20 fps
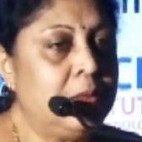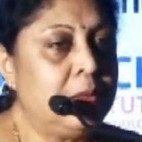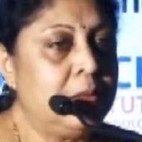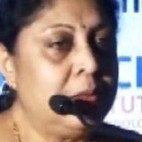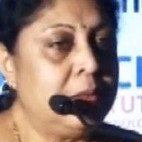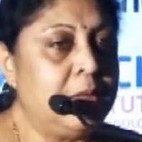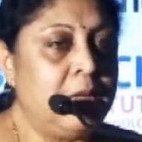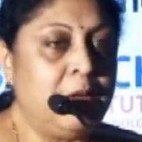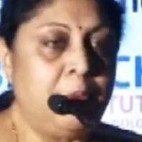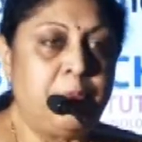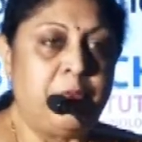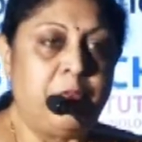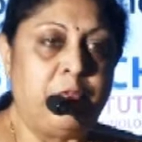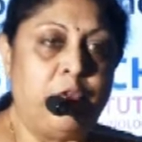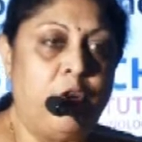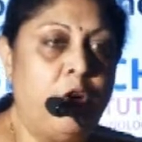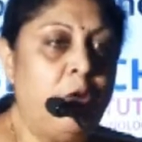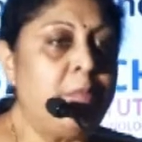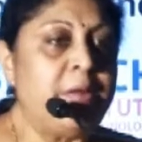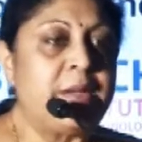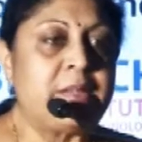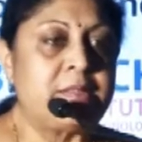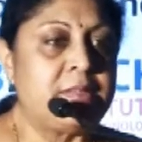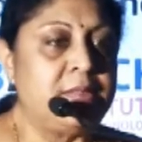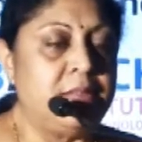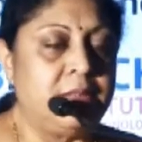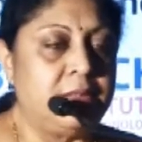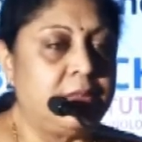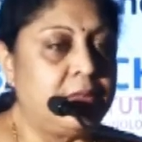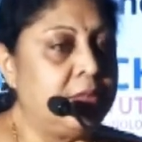They perform
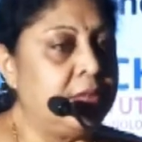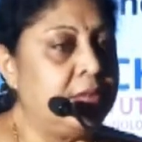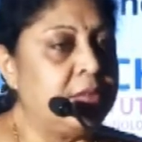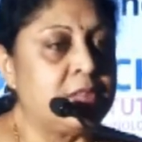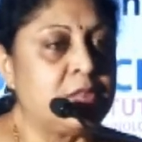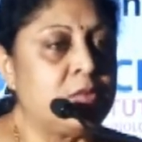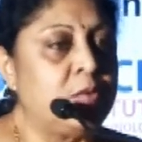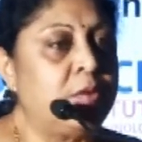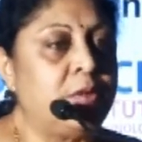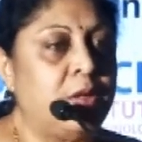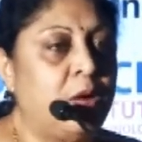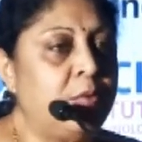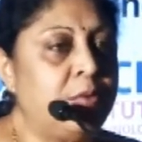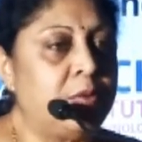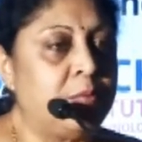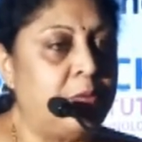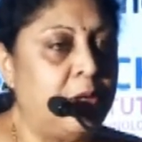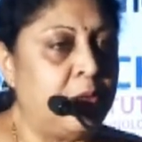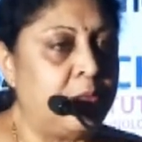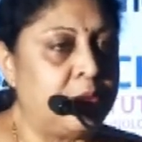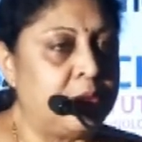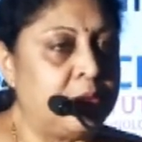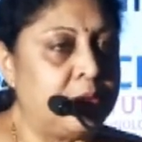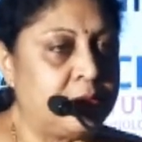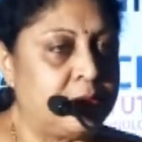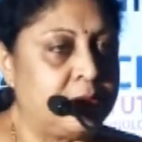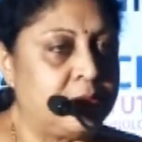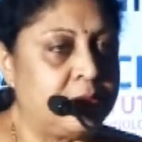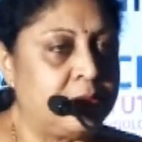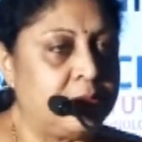excellently, there's no doubt about
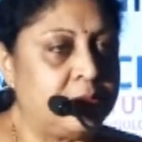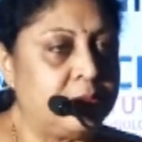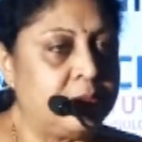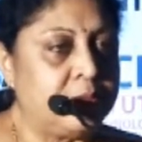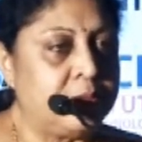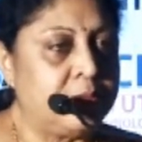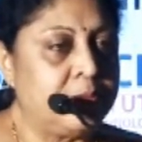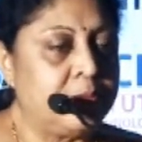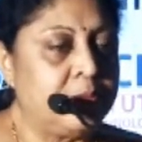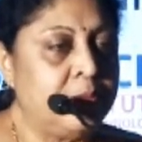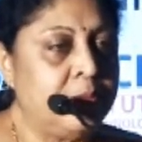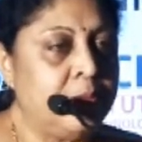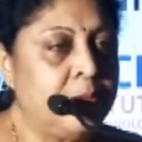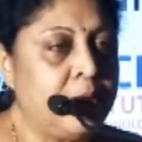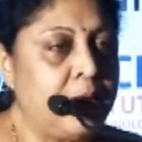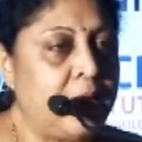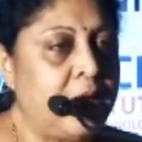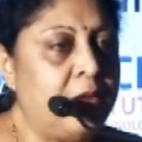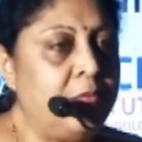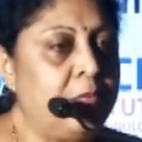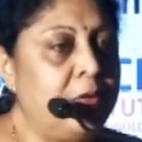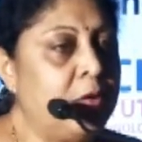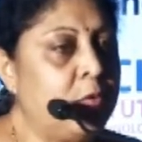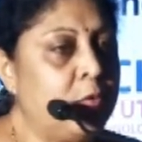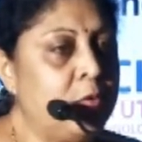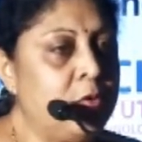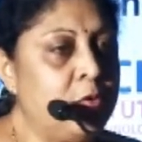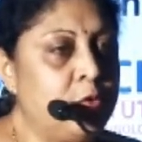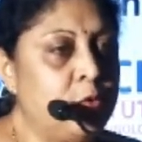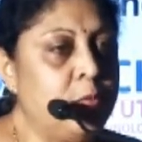it. And we
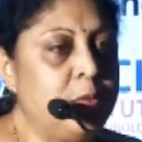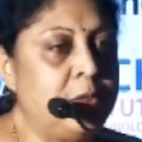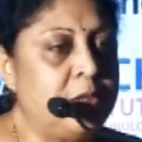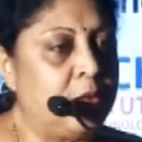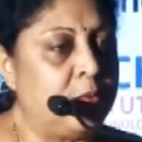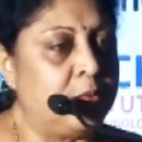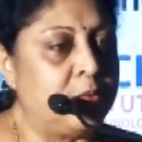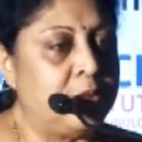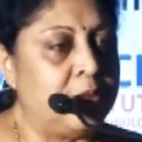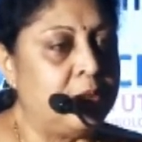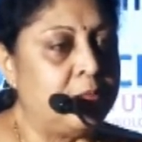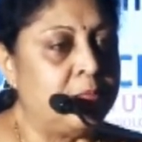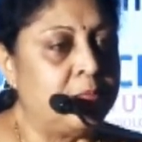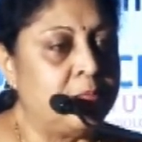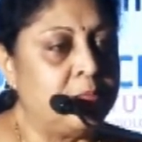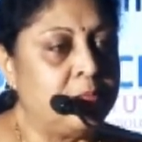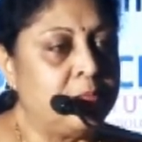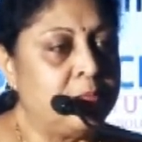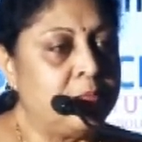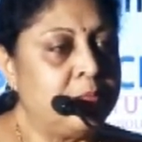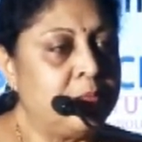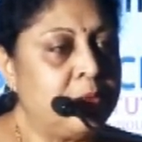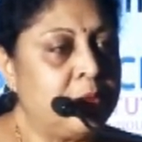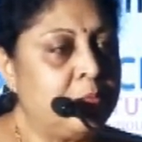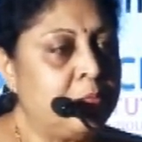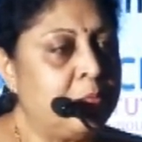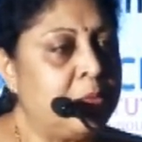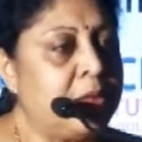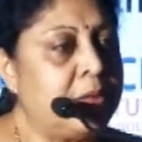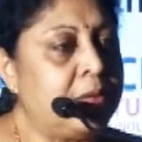couldn't do without them.
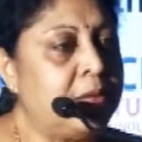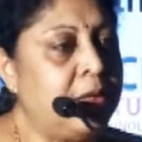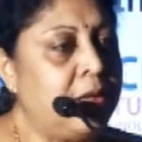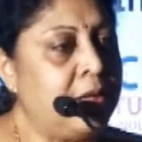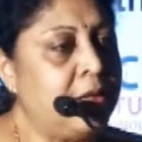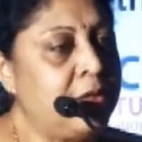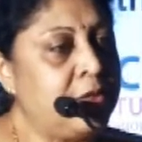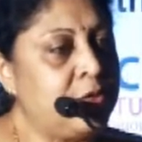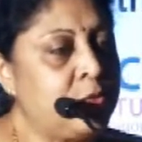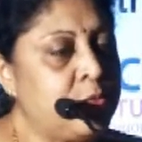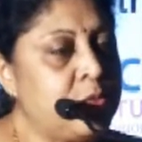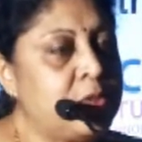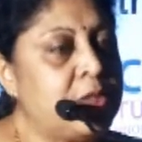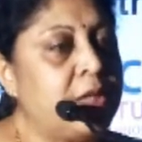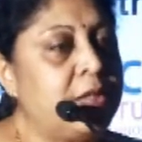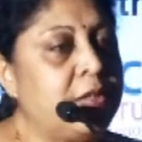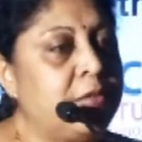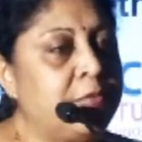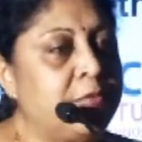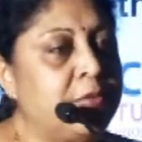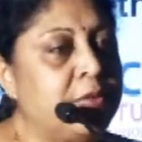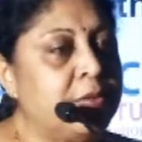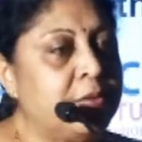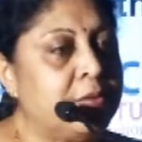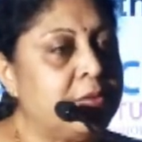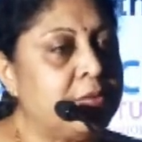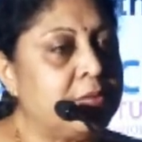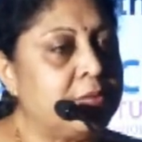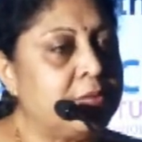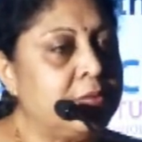But their issues are
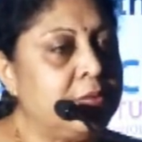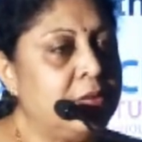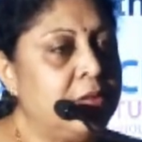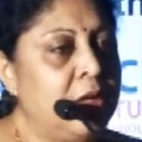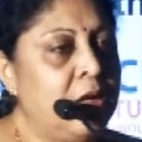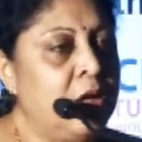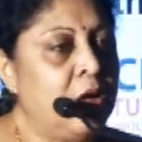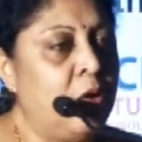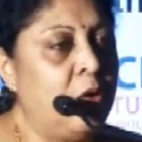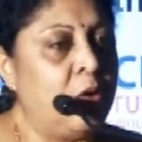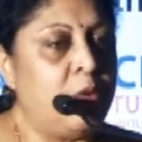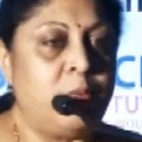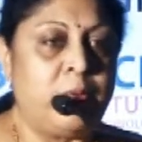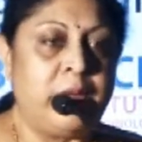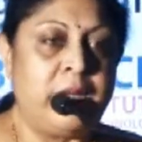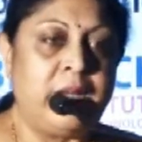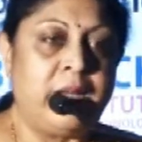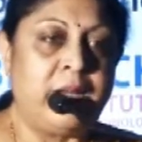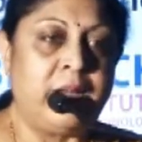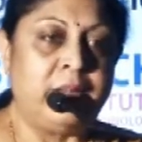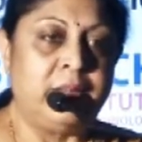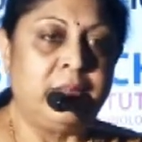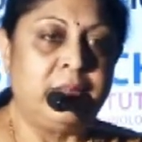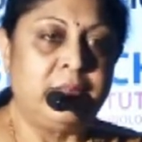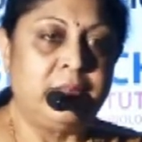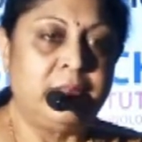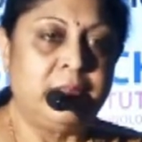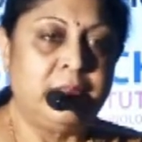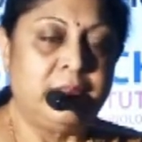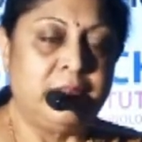different. On one hand,
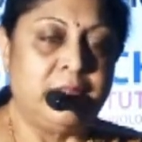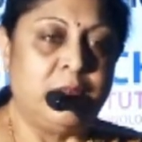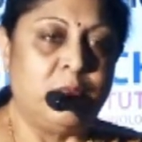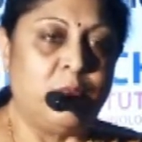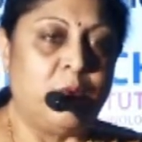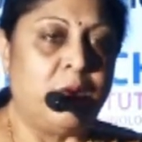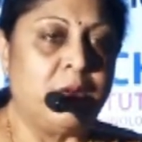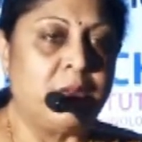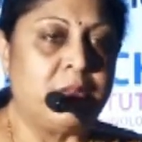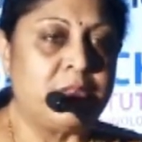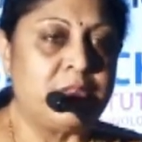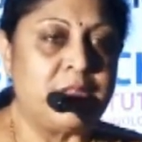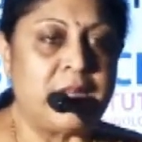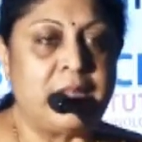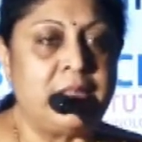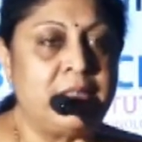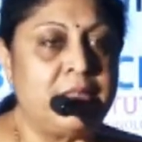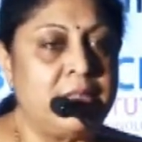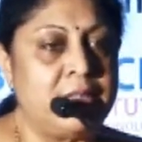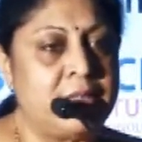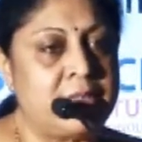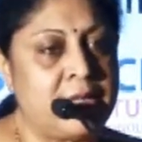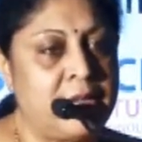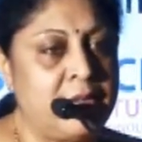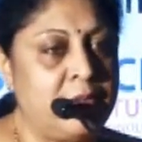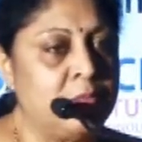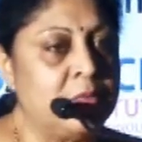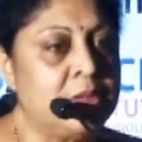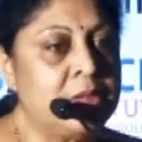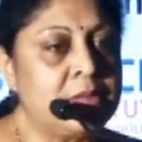they want challenging
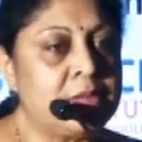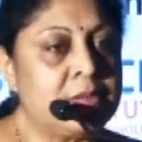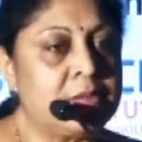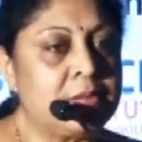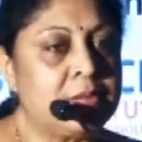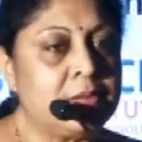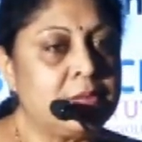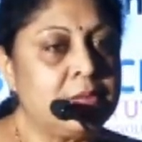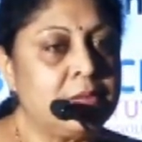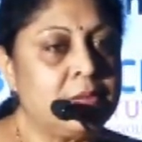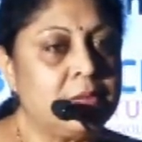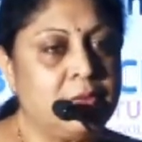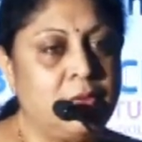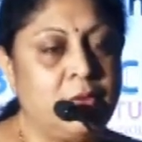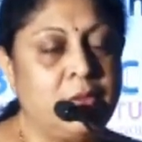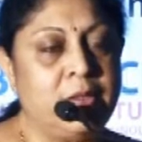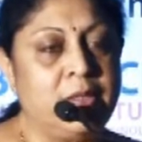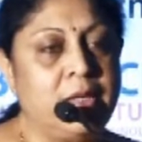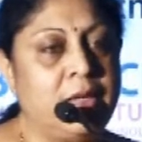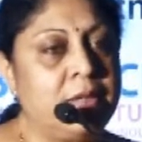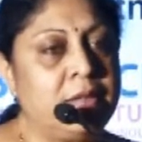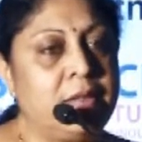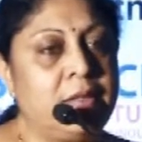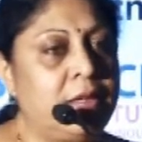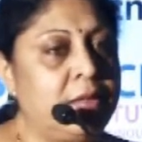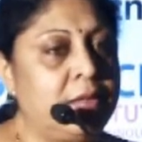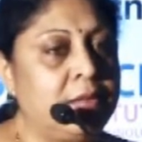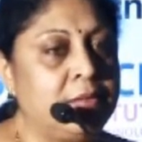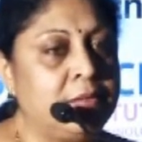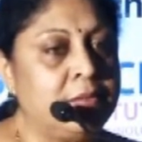assignments. On the other
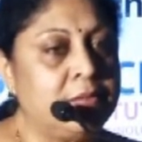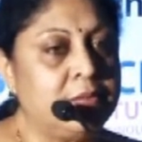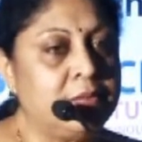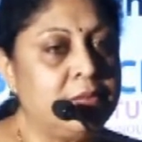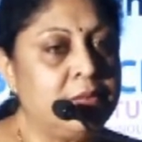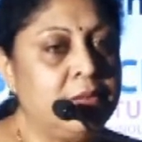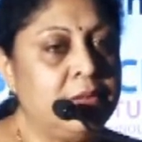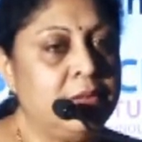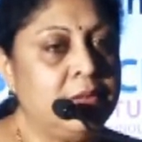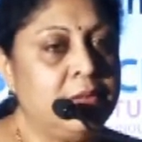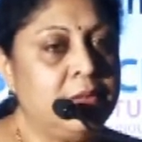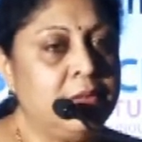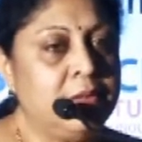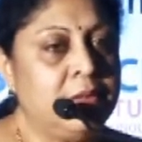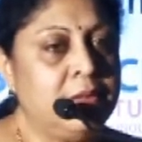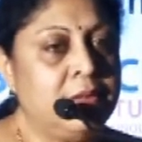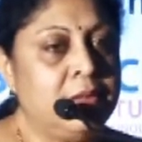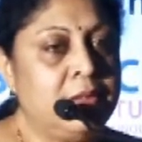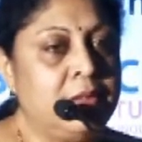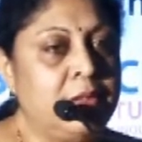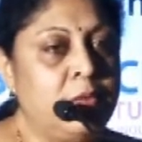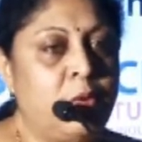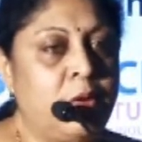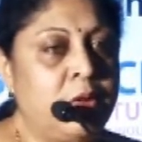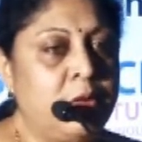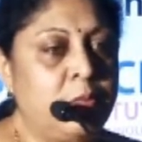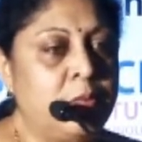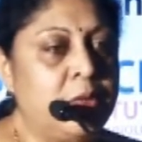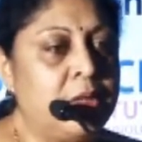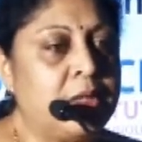hand, they
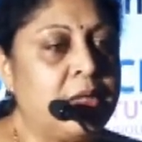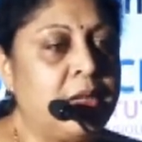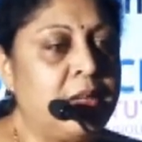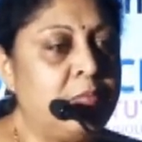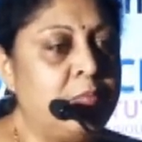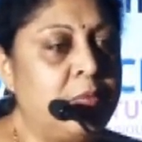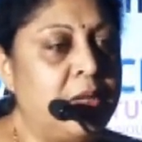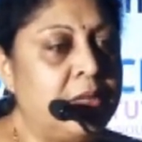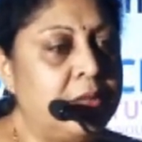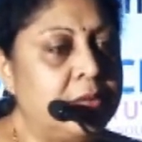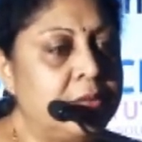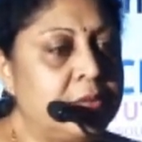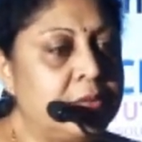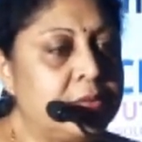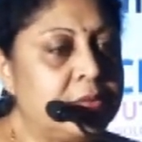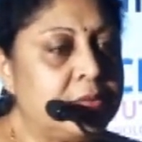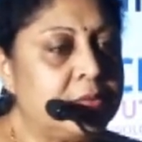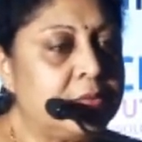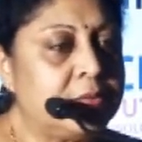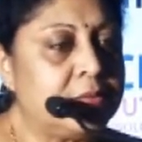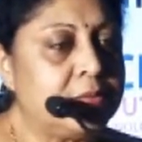want a work-life balance.